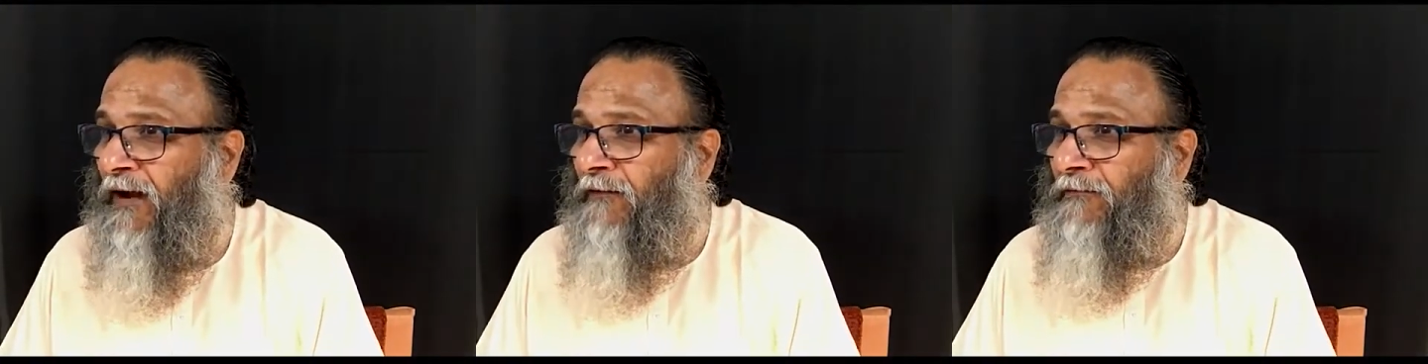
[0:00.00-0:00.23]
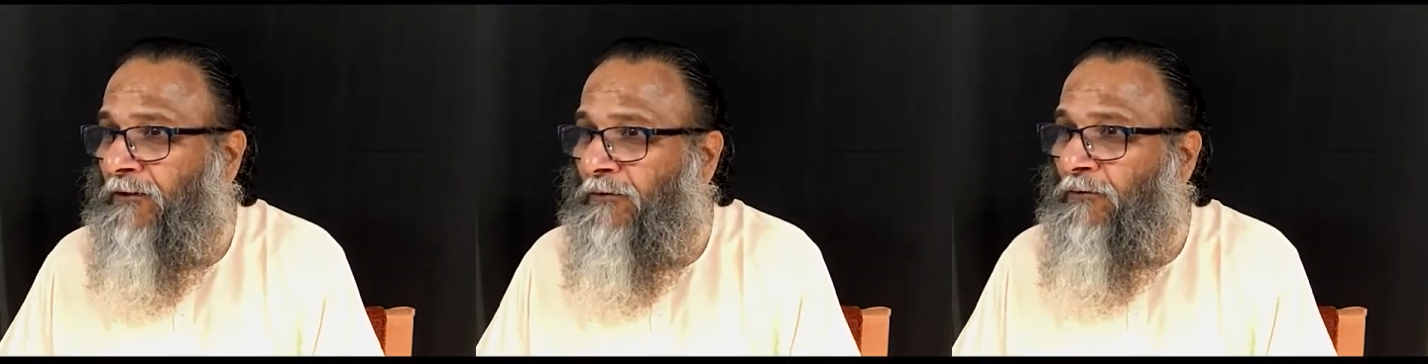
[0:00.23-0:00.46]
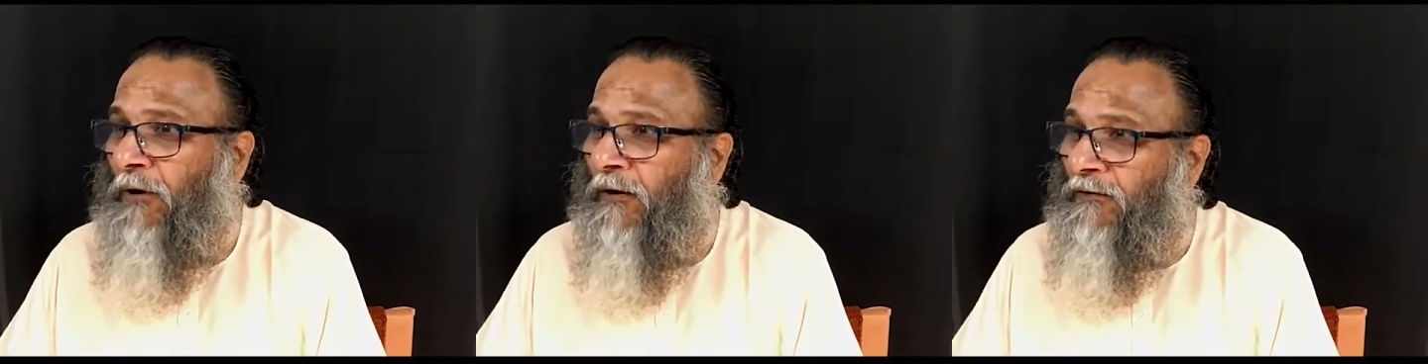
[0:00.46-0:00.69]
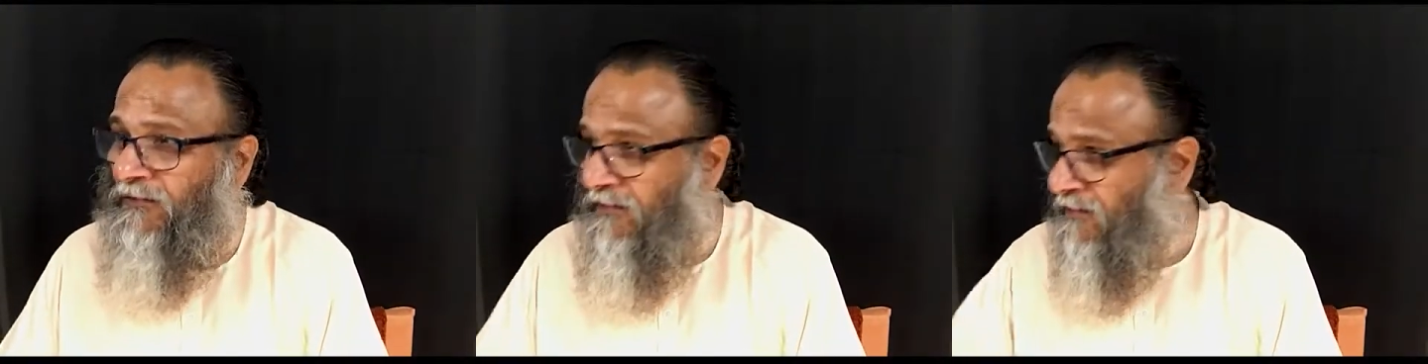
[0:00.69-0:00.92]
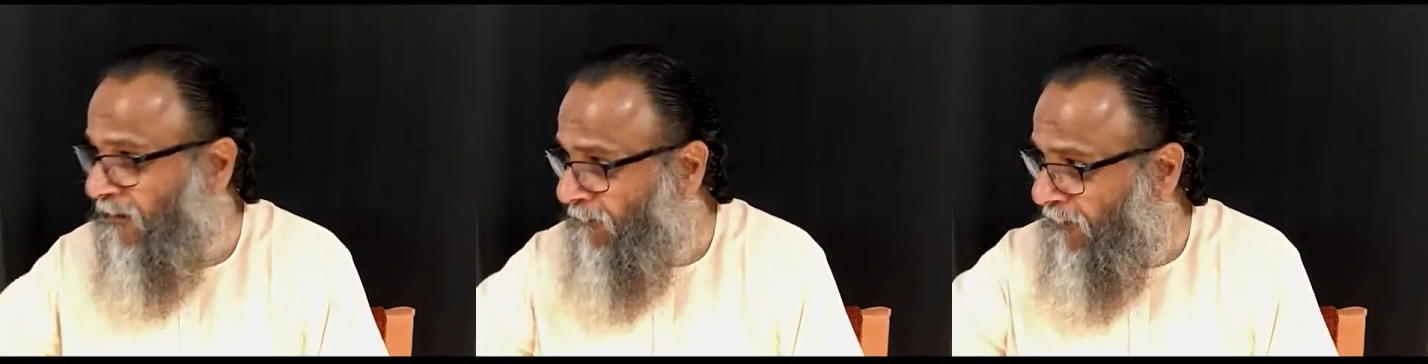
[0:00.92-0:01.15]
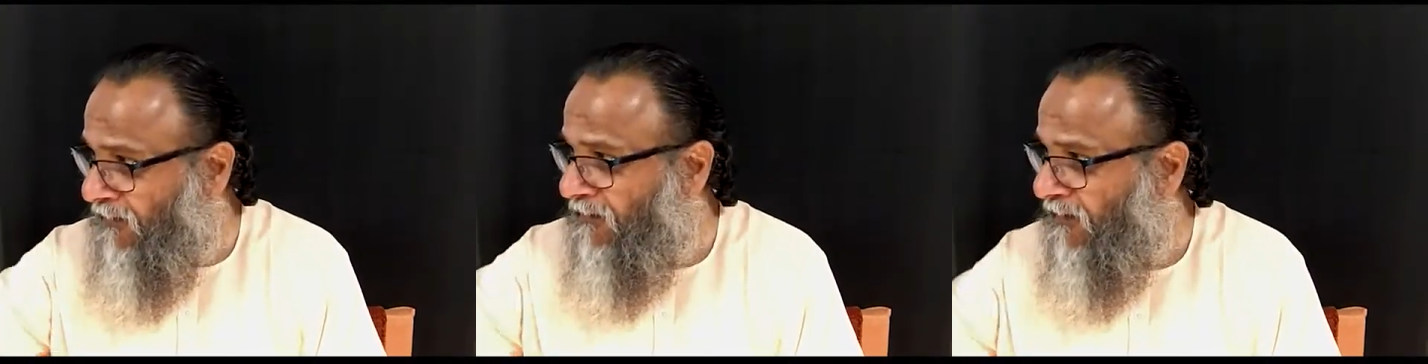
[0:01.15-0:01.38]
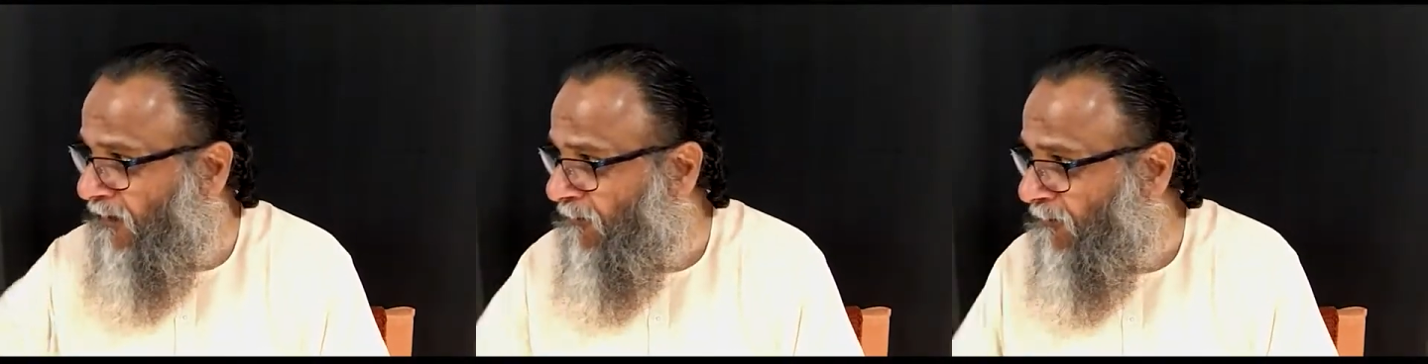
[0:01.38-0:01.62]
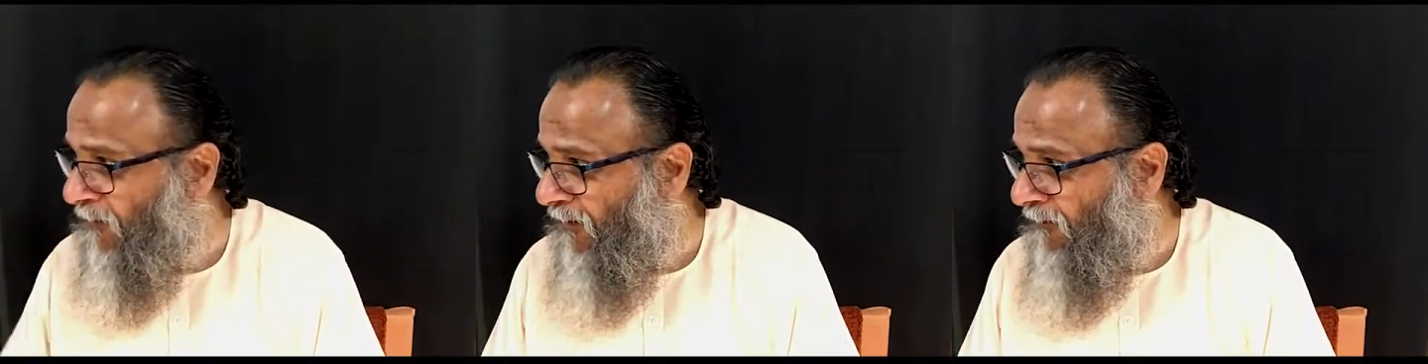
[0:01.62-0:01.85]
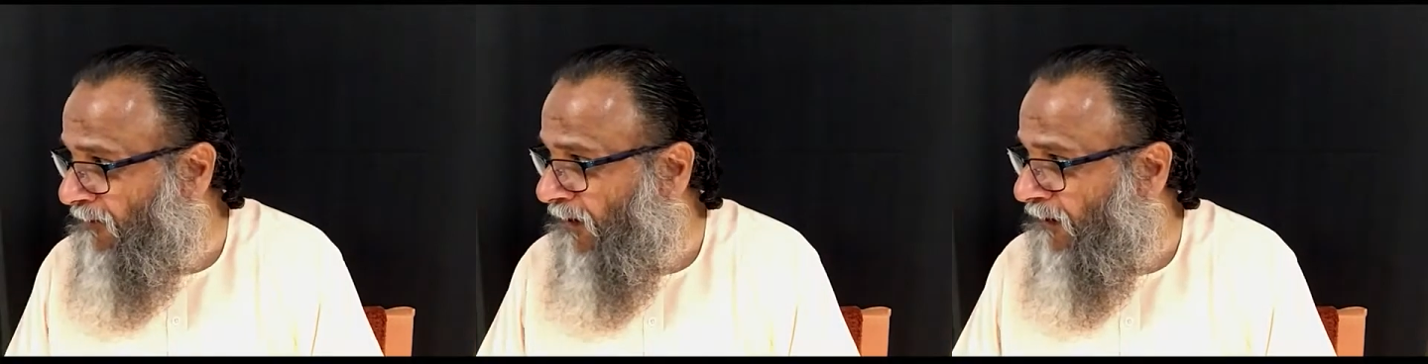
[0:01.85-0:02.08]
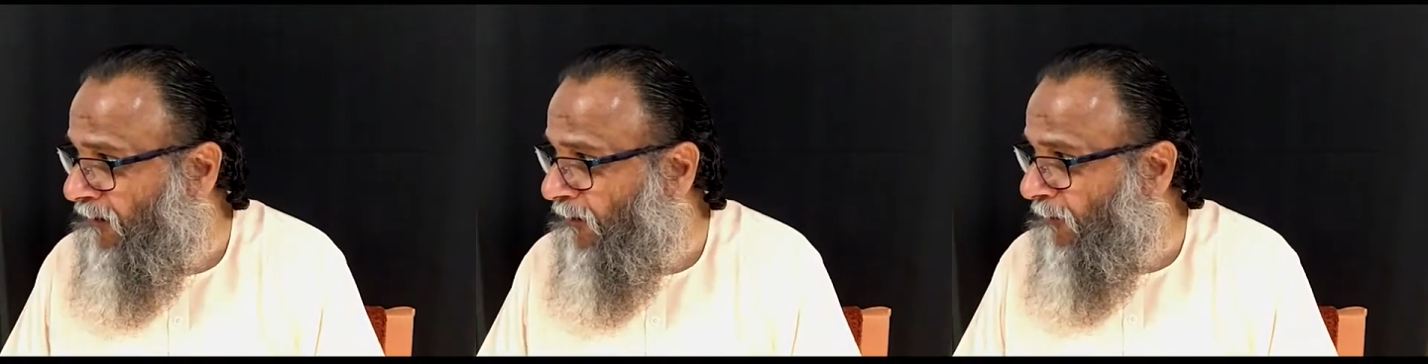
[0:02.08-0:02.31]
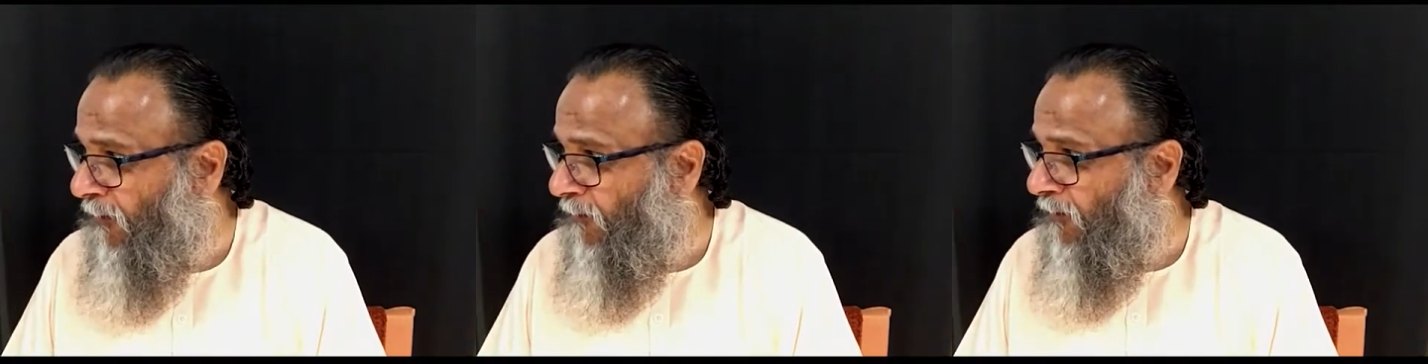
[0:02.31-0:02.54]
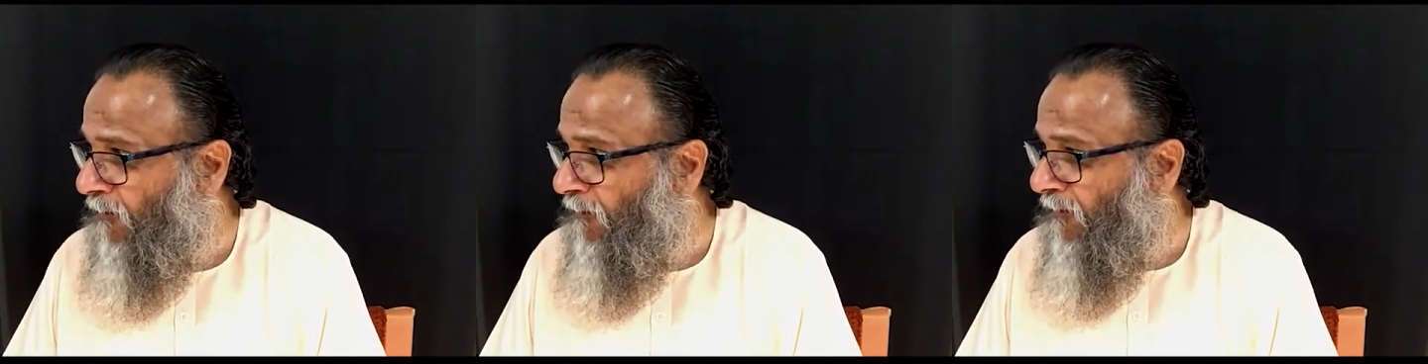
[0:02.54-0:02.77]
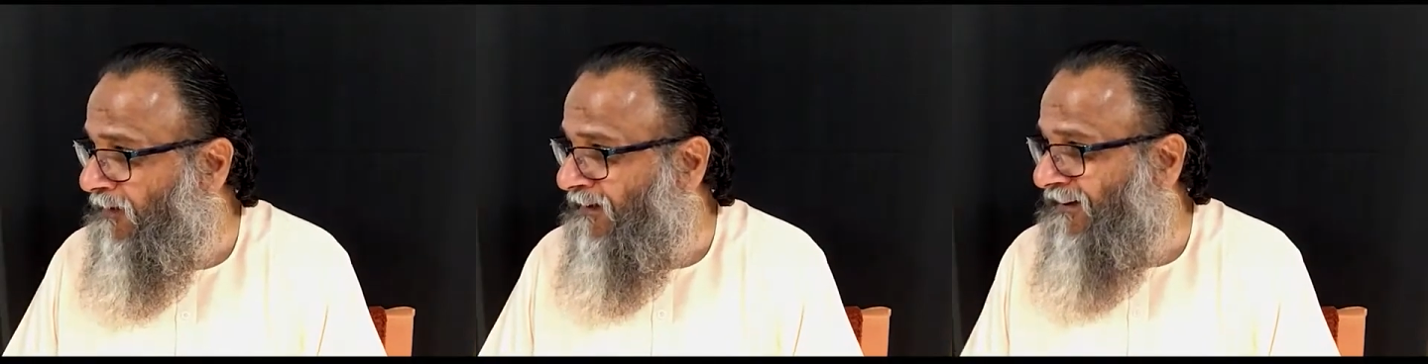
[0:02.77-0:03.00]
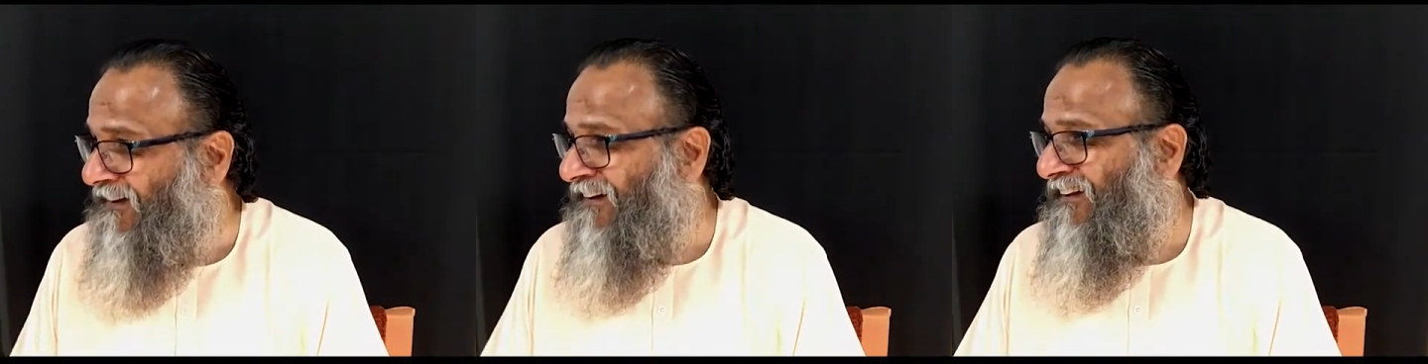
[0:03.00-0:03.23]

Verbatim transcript: After two hours, the same person comes back with another problem.